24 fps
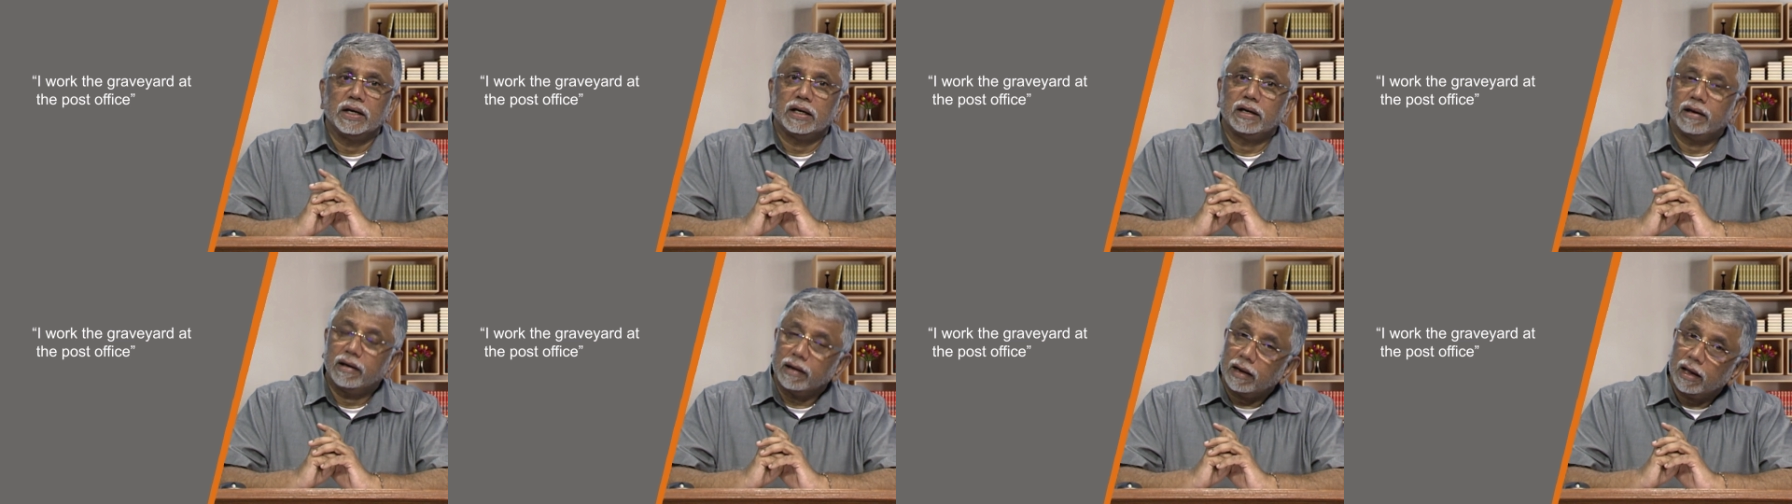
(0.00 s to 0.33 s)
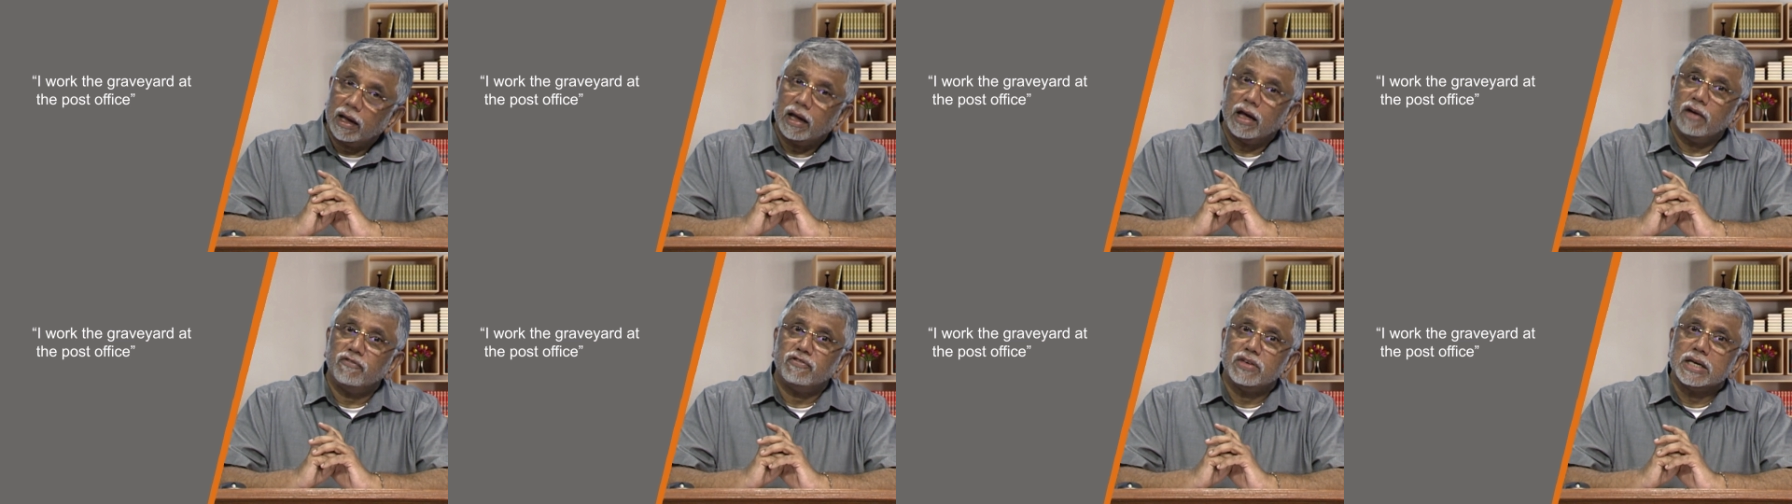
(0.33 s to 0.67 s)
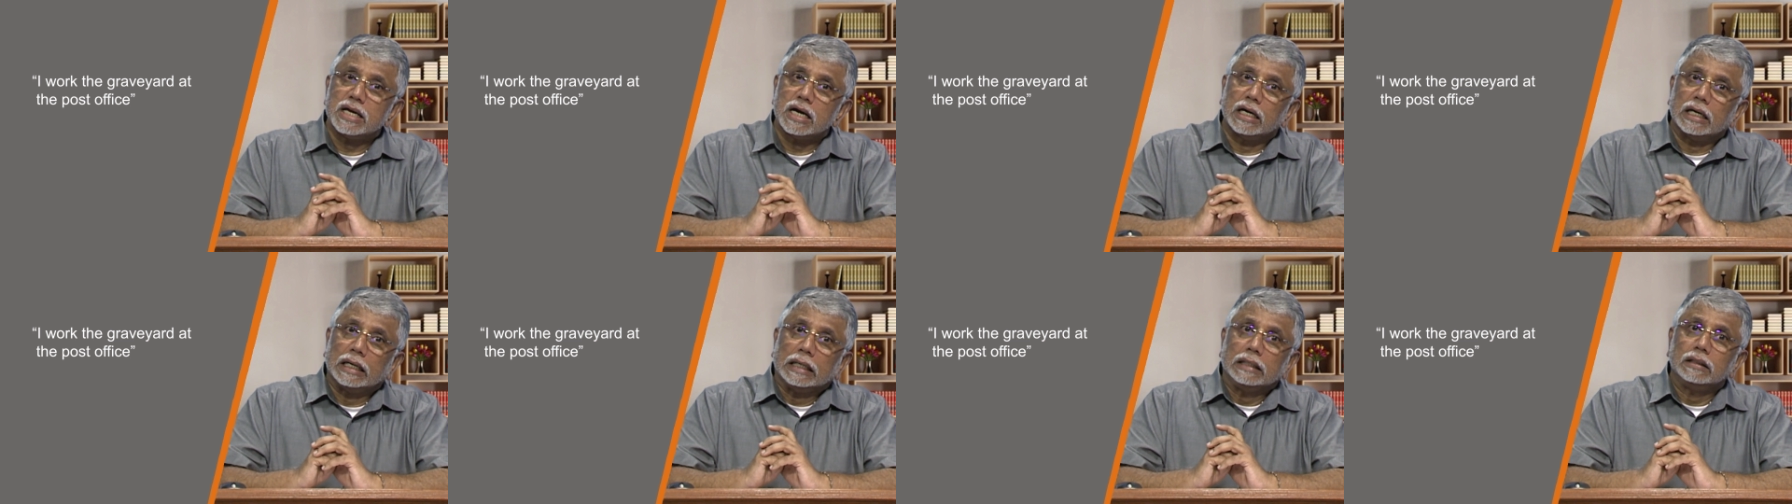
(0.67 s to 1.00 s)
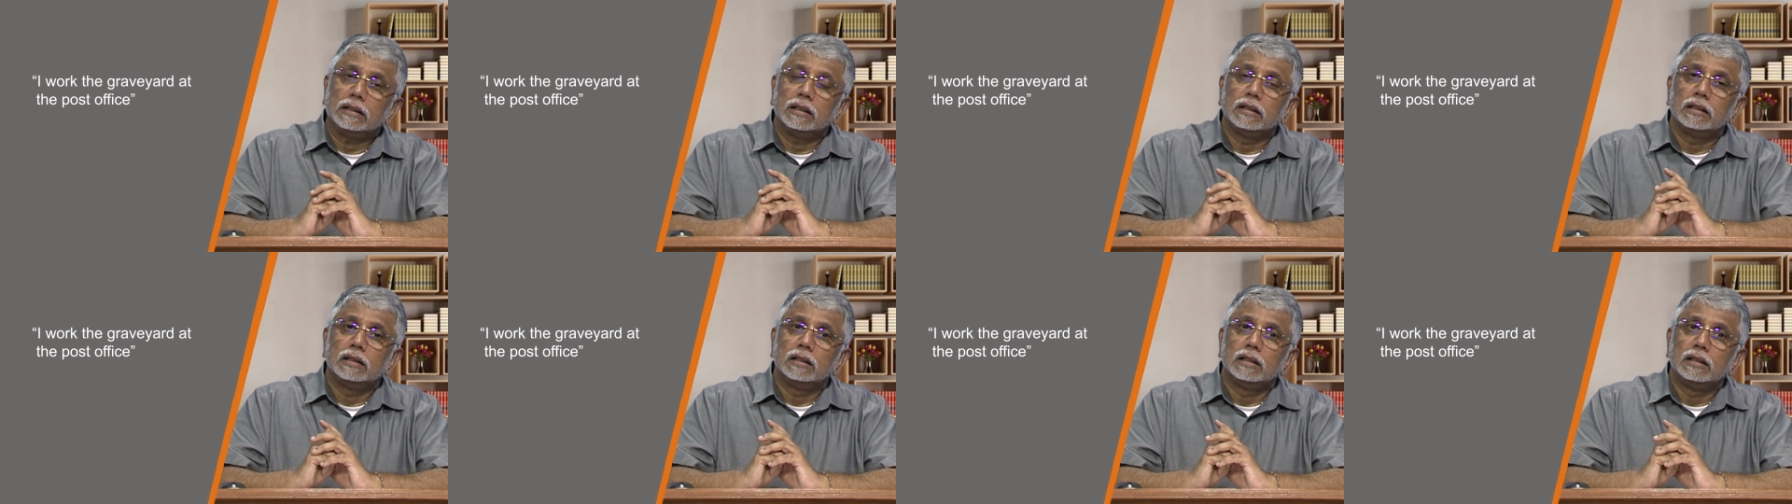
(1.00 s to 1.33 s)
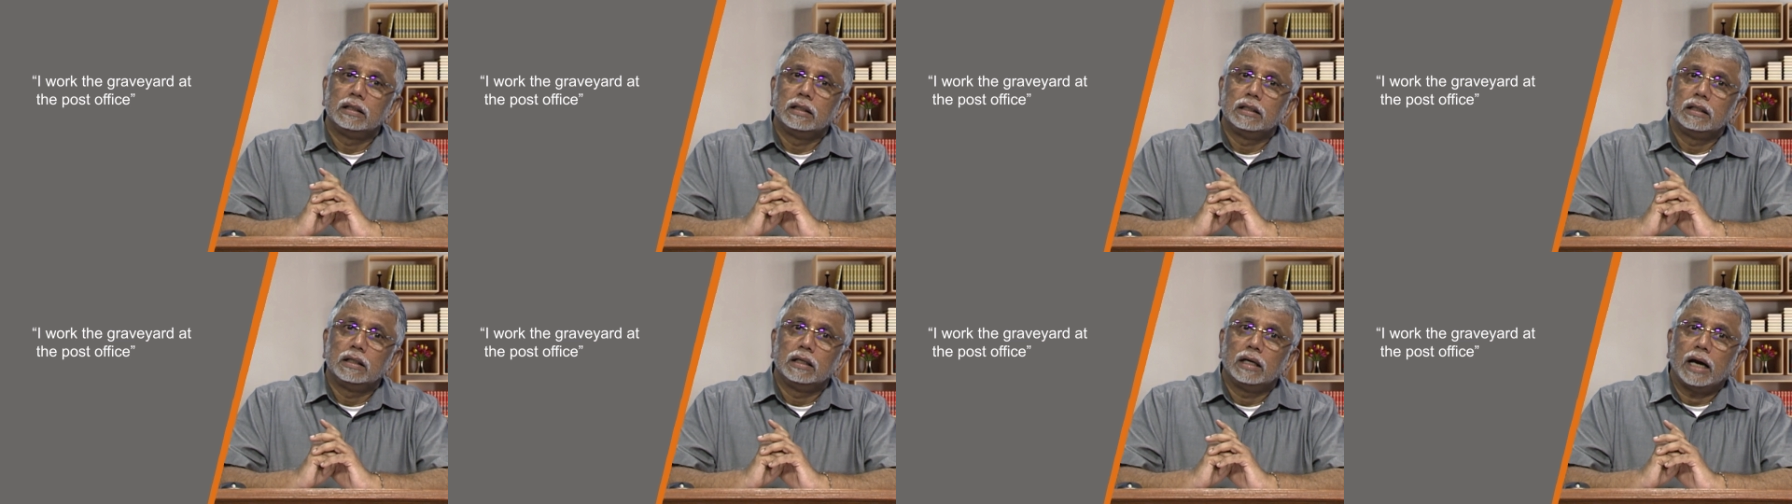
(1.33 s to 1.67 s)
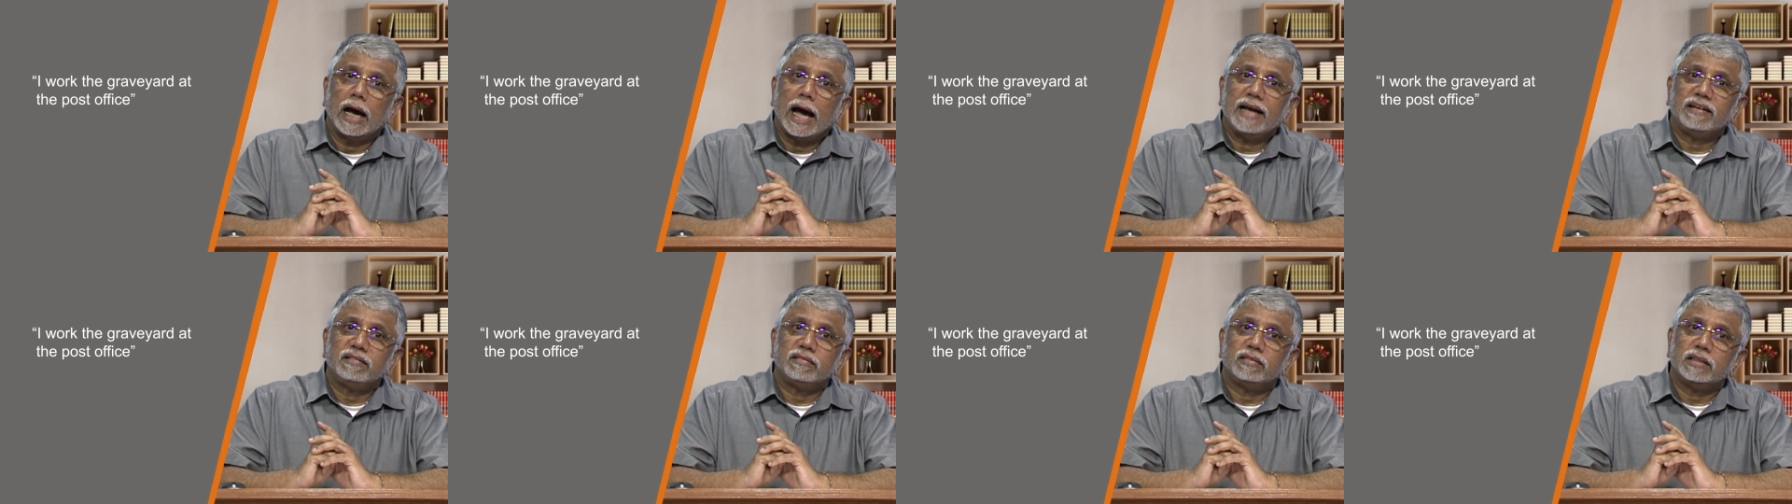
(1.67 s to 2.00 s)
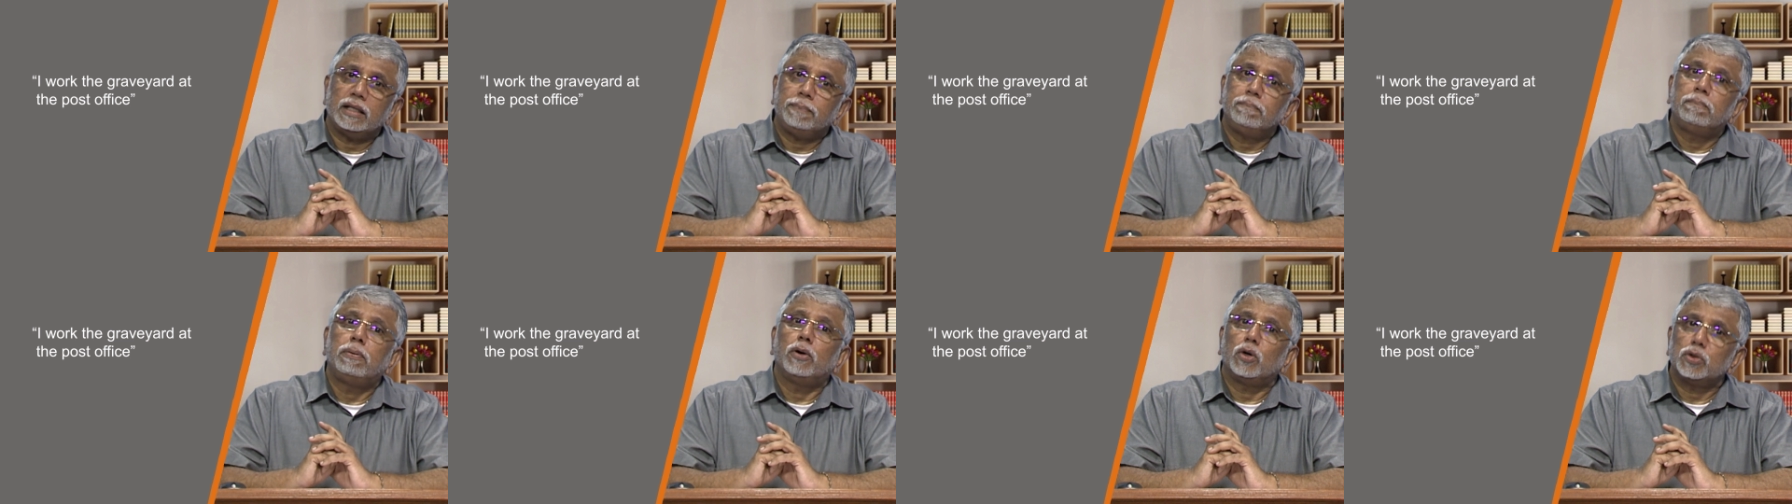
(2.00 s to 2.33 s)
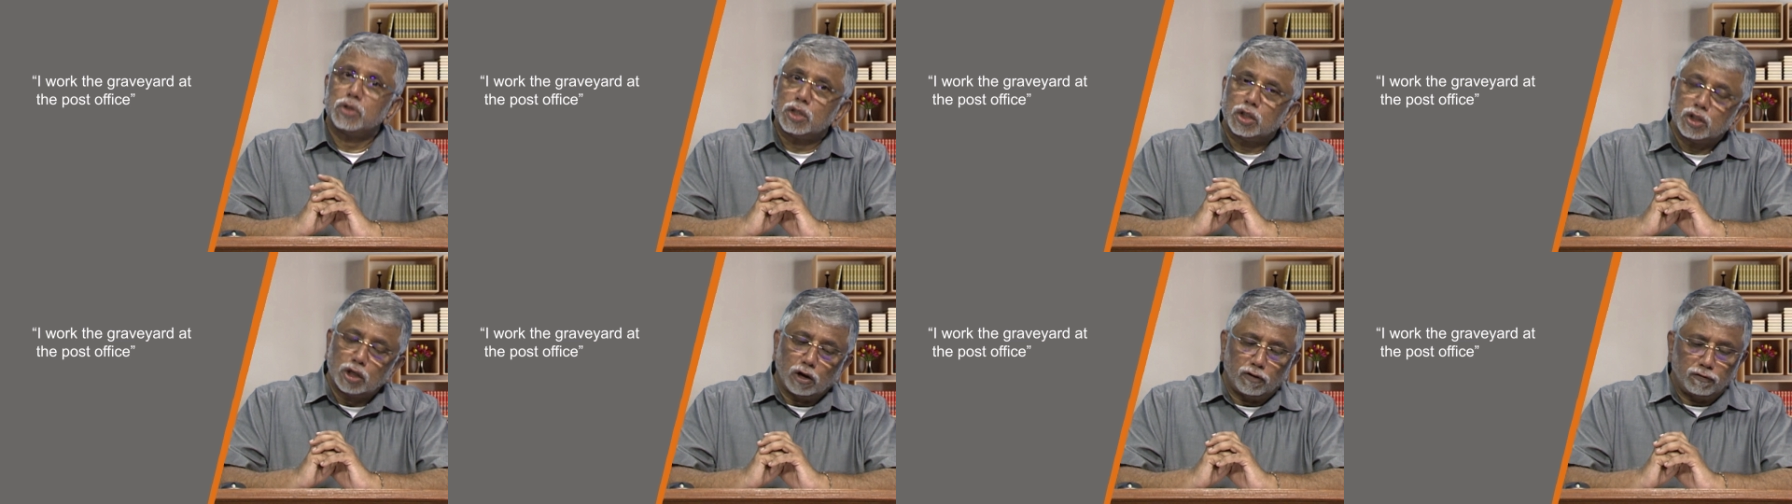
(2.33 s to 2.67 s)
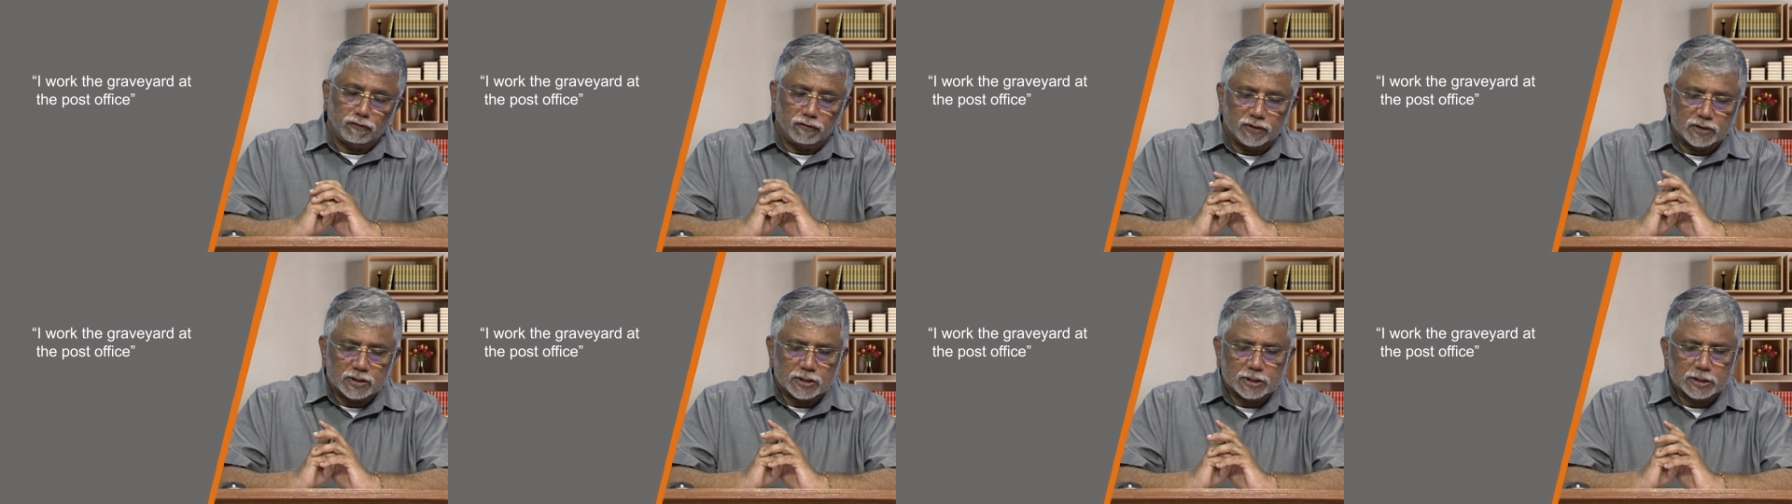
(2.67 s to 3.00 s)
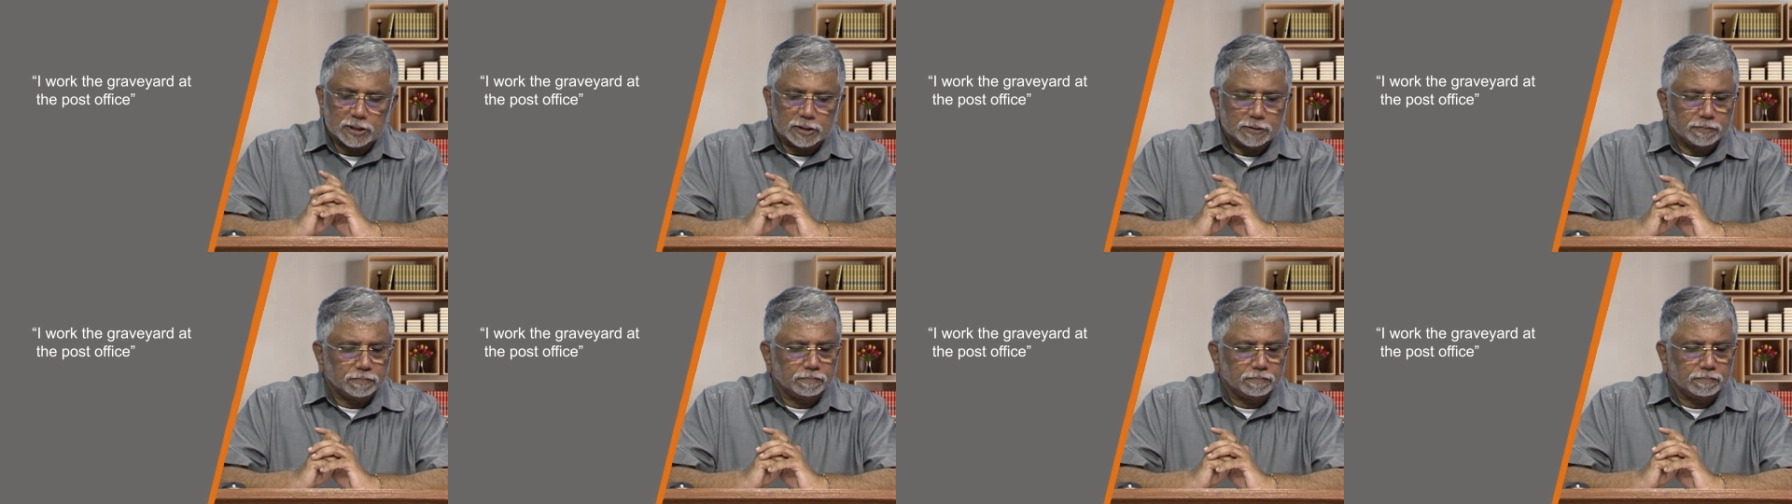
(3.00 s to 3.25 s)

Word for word: graveyard at the post office.